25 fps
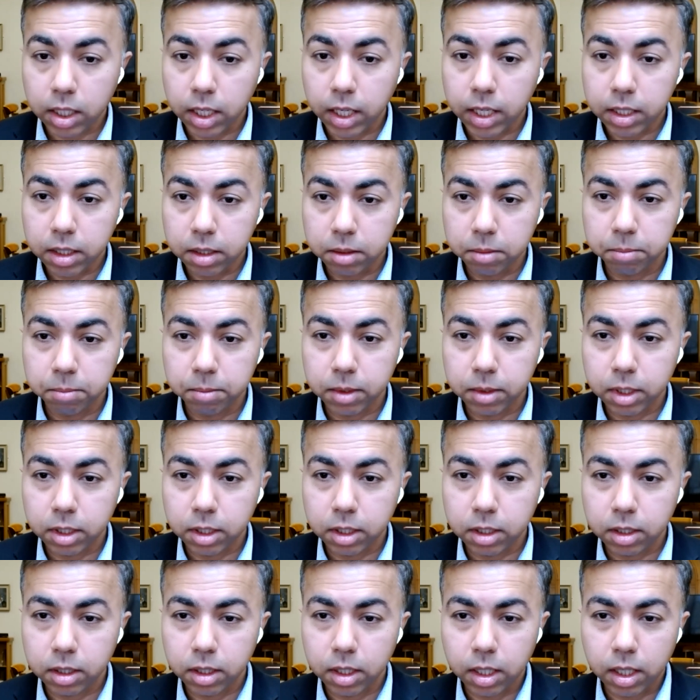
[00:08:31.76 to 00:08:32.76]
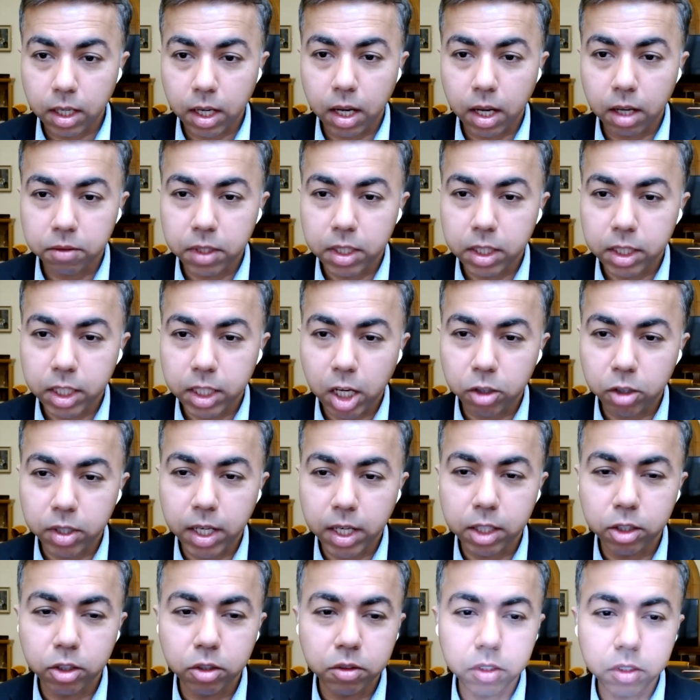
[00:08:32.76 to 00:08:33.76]
Claire, I will now
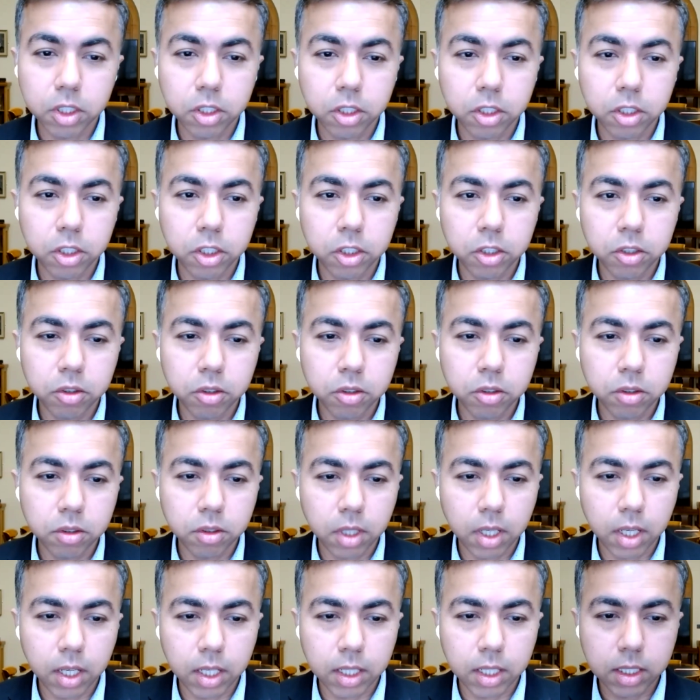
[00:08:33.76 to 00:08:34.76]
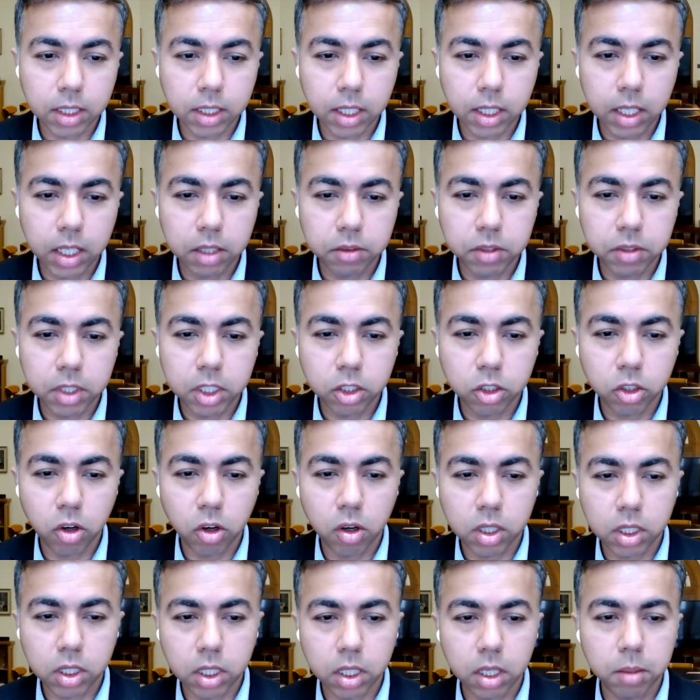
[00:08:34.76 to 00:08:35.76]
hand over to you, and Claire will
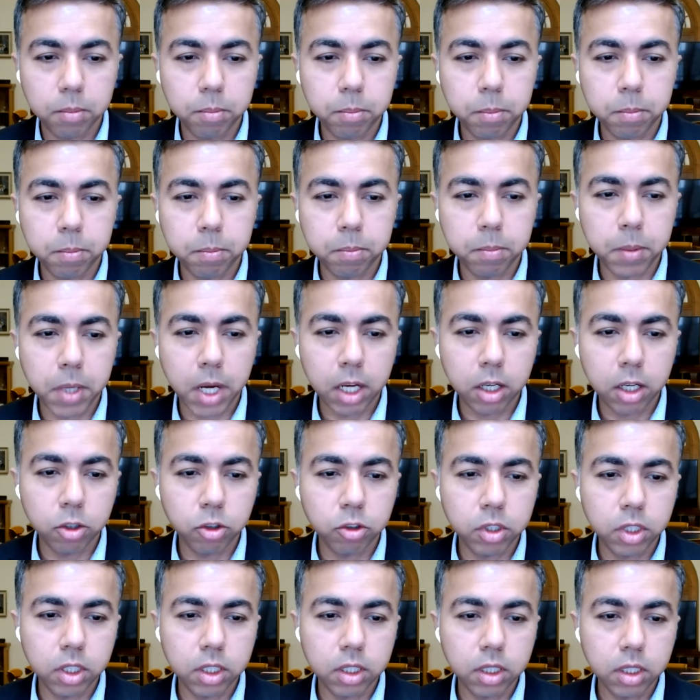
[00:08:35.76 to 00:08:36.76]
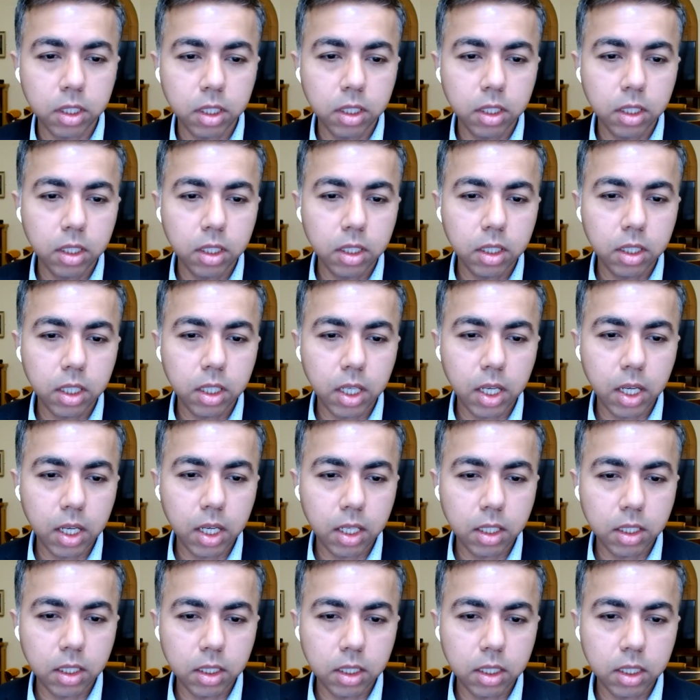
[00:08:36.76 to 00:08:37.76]
talk about
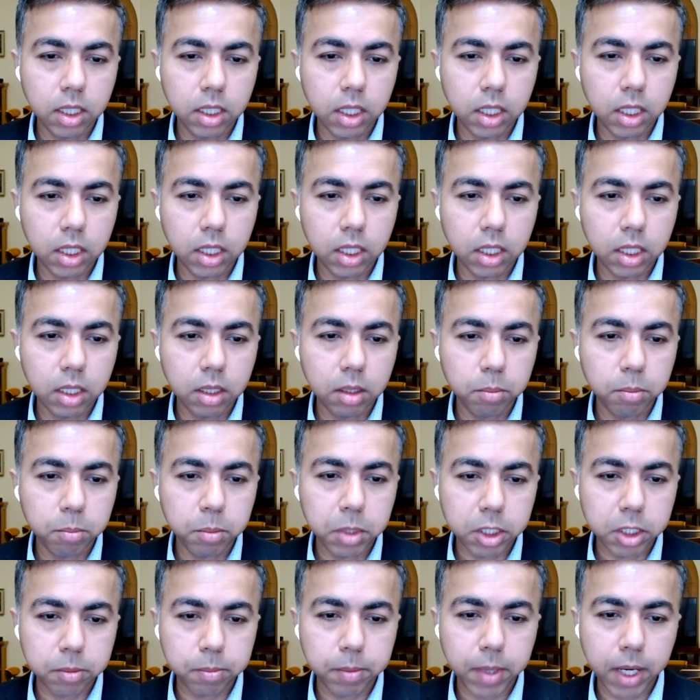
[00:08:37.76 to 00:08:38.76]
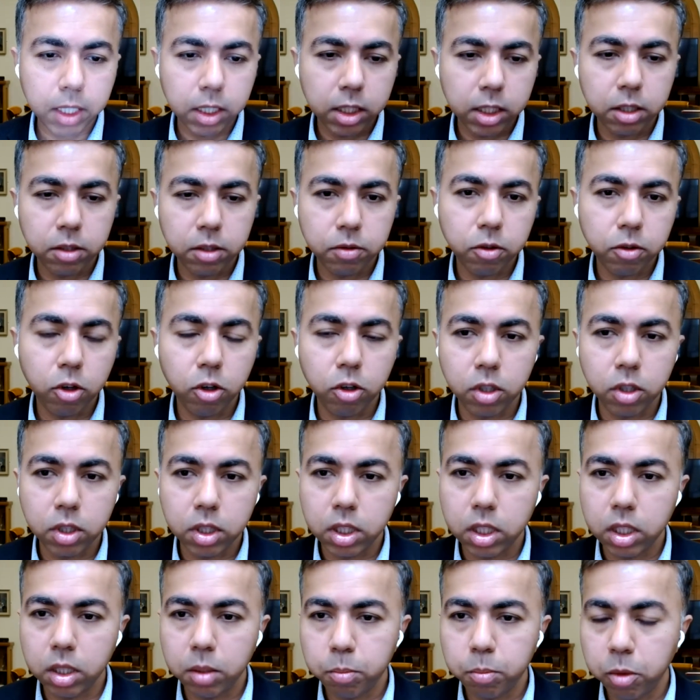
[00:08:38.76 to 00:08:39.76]
the perspective
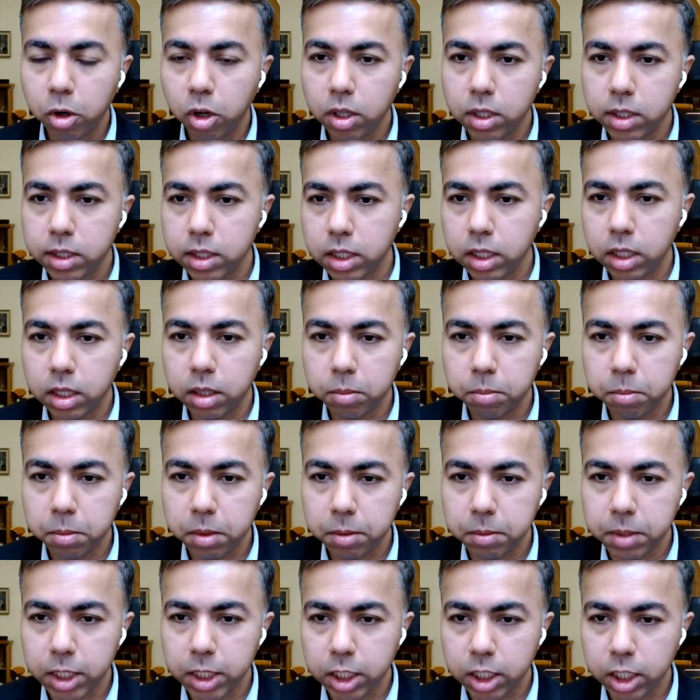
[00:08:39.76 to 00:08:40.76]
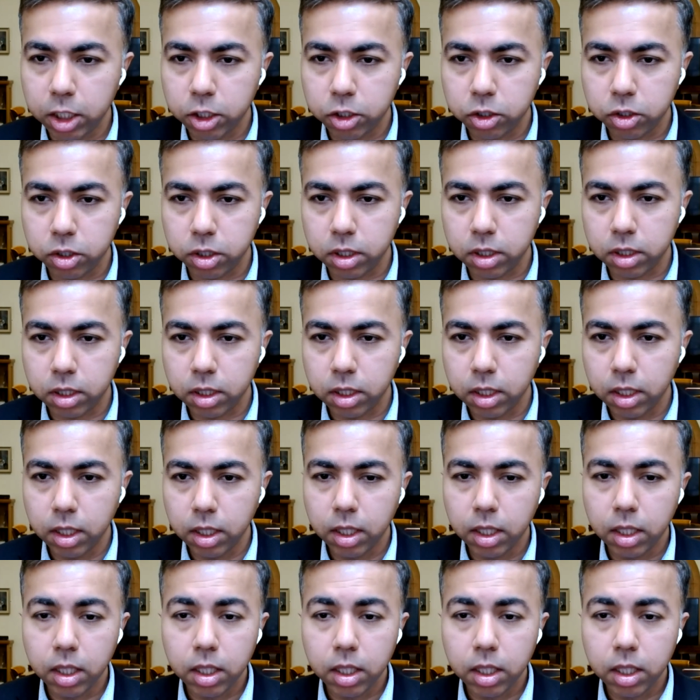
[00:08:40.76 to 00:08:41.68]
on the policy implementation.